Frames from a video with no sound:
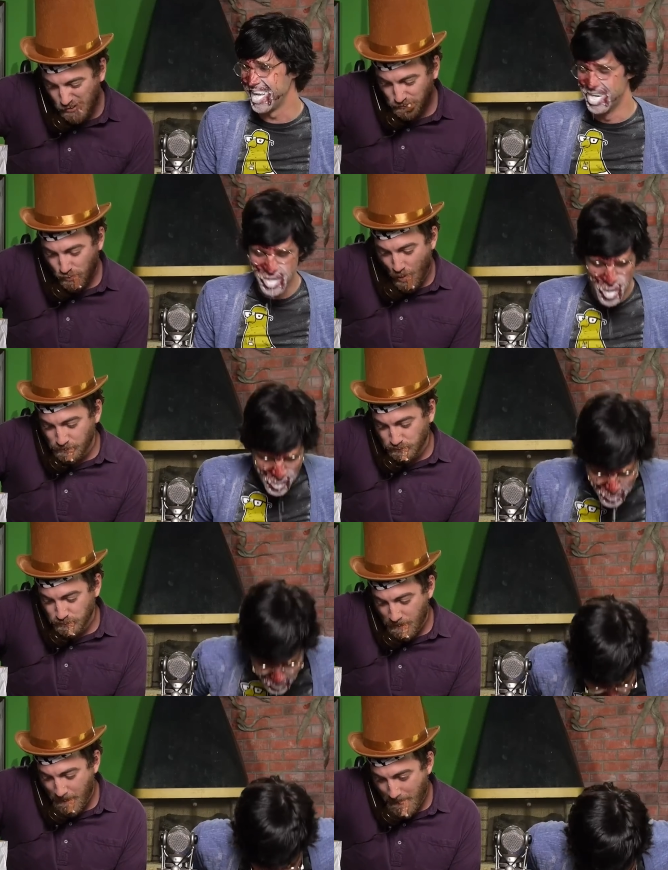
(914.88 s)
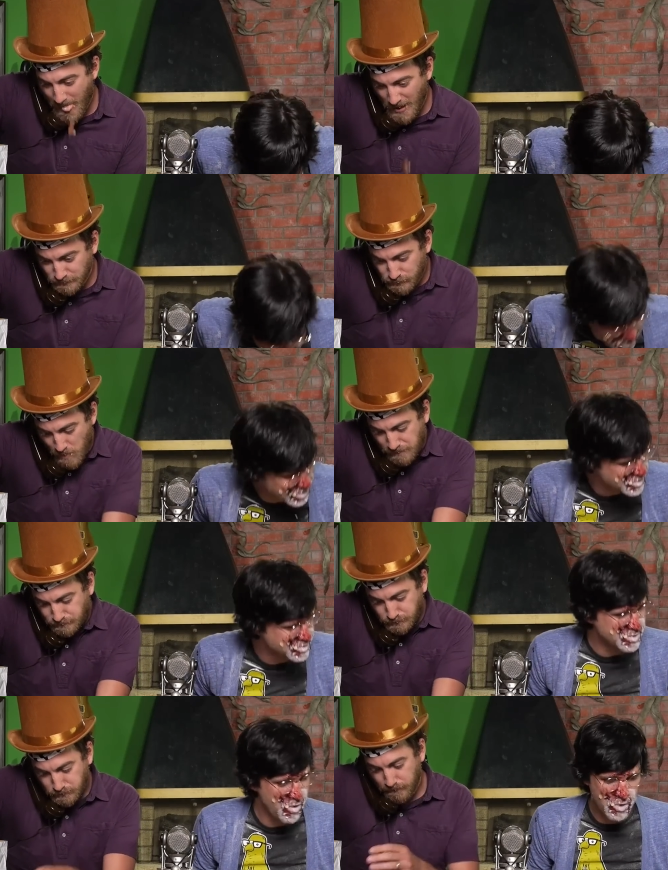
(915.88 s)
Speaker 1: it. World
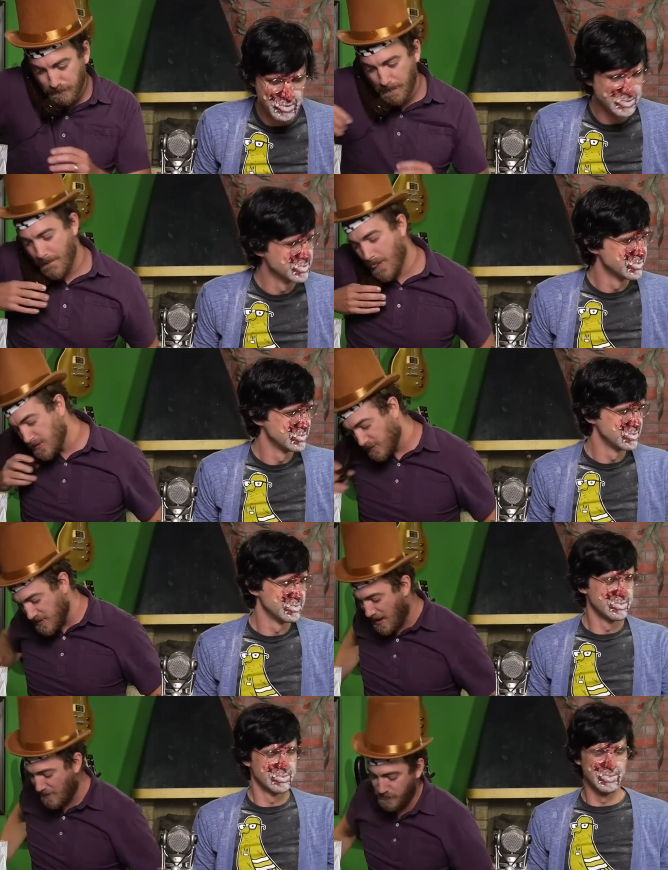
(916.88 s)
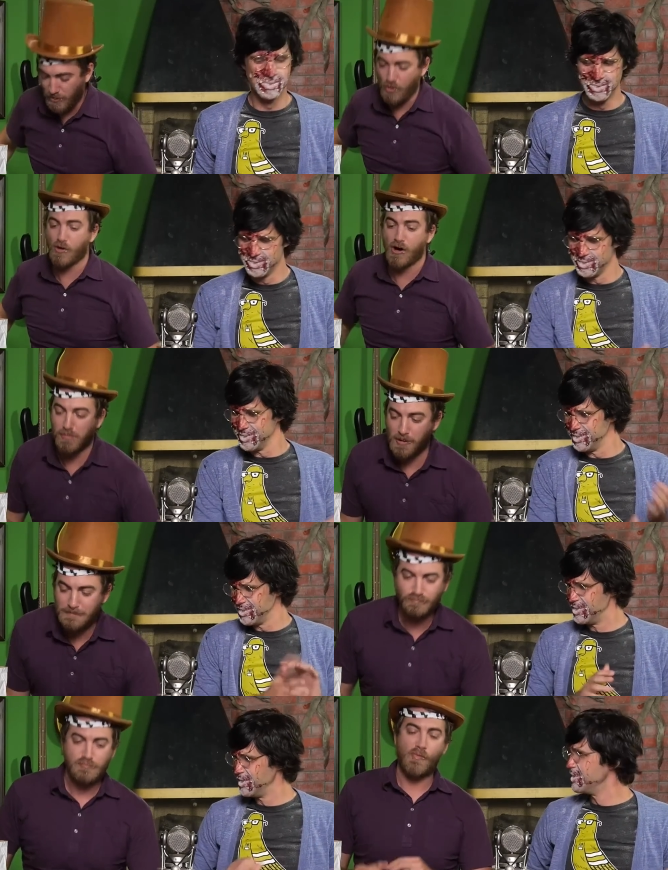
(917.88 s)
Blood Donor Day. Like, I feel horrible
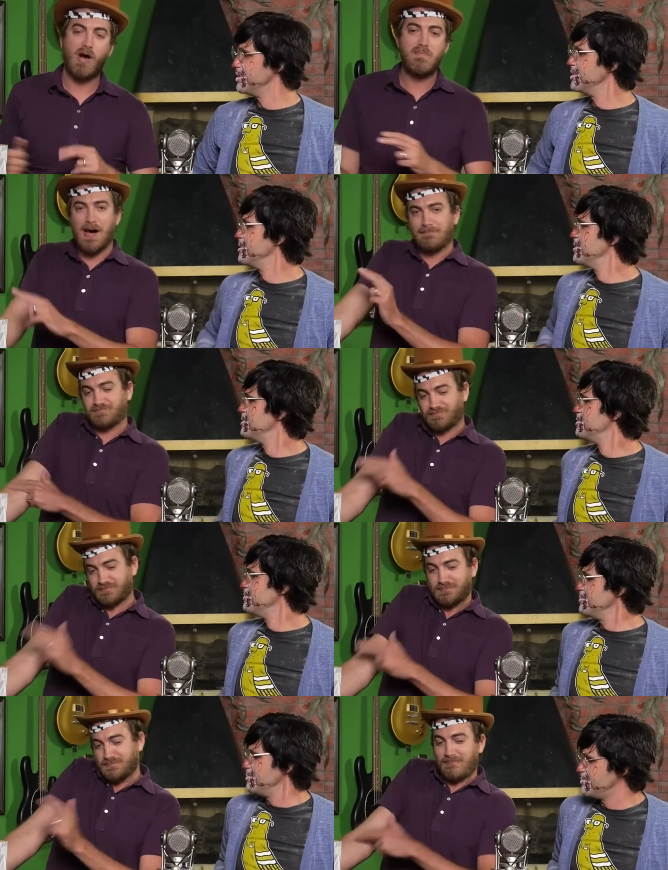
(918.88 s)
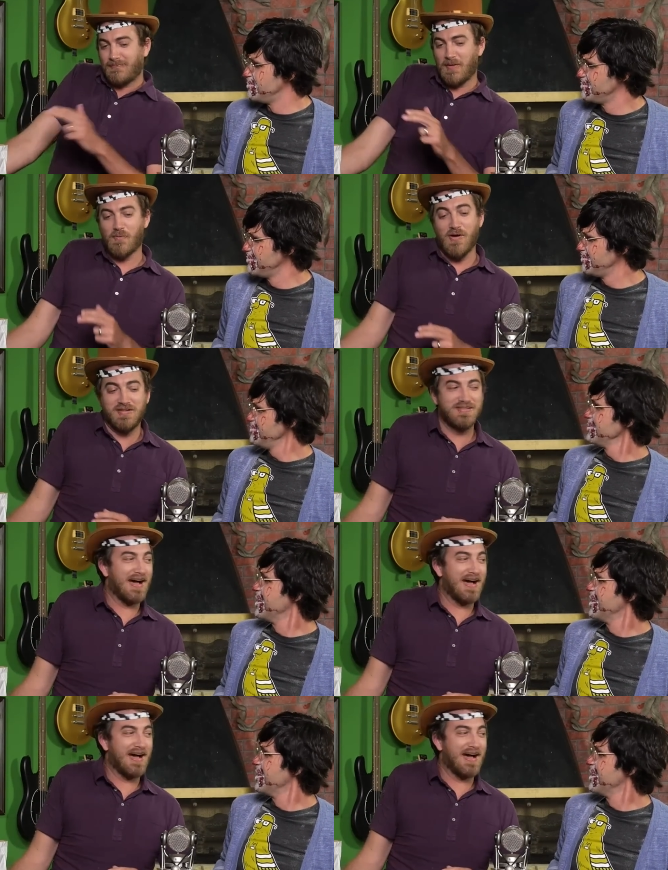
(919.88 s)
about what,